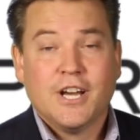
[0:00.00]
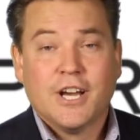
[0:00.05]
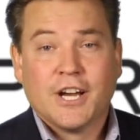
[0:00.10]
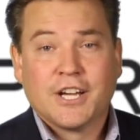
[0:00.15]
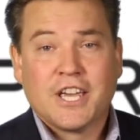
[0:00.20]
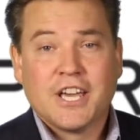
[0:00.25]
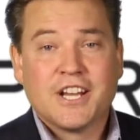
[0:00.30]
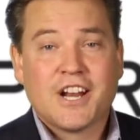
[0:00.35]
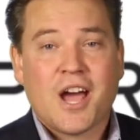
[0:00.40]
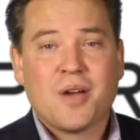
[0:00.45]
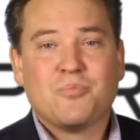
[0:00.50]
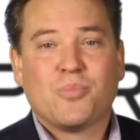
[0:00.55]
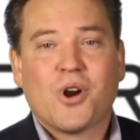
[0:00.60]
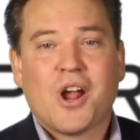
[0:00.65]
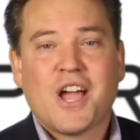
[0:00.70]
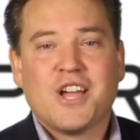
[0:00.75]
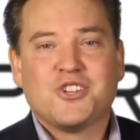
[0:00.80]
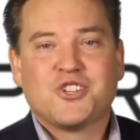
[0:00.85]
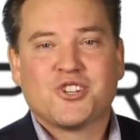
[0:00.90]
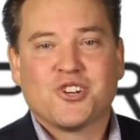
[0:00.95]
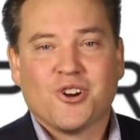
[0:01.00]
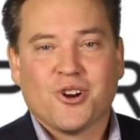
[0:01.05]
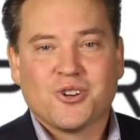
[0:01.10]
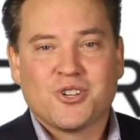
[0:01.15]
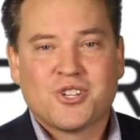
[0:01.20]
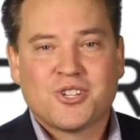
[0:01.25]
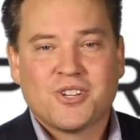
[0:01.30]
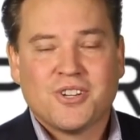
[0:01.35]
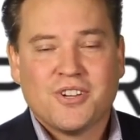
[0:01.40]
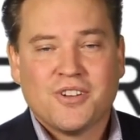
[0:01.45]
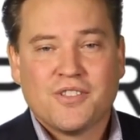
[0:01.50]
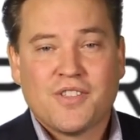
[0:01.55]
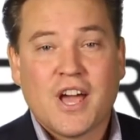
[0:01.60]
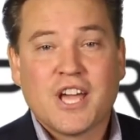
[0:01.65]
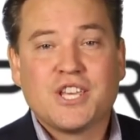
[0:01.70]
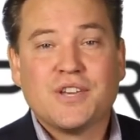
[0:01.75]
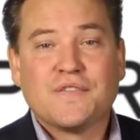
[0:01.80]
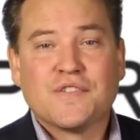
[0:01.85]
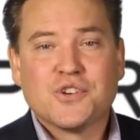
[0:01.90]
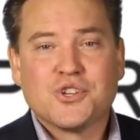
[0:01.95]
Again, I'm Brian Church.
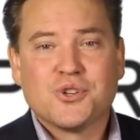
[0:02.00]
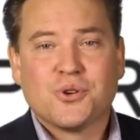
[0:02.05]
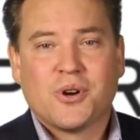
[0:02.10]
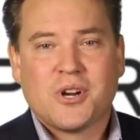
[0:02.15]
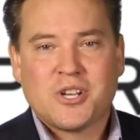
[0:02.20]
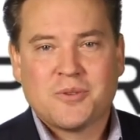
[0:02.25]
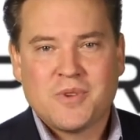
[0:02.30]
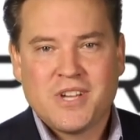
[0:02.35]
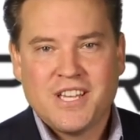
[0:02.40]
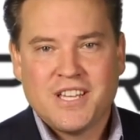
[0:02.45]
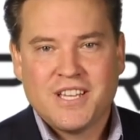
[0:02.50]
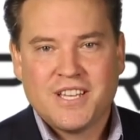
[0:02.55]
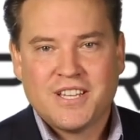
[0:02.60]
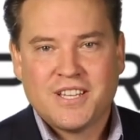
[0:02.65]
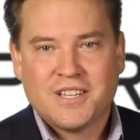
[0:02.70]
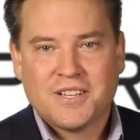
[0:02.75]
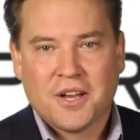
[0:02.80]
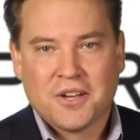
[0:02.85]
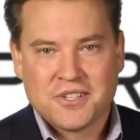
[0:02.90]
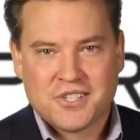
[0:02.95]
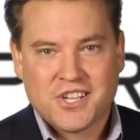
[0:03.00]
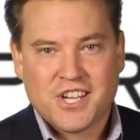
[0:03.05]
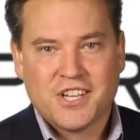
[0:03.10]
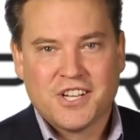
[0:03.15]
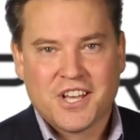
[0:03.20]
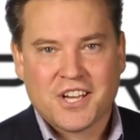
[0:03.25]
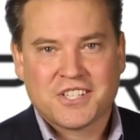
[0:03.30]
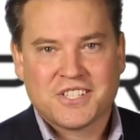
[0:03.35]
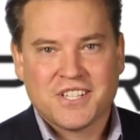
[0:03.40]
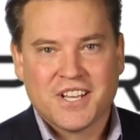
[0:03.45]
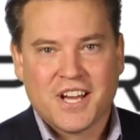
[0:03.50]
Thank you for joining me. I'll see you next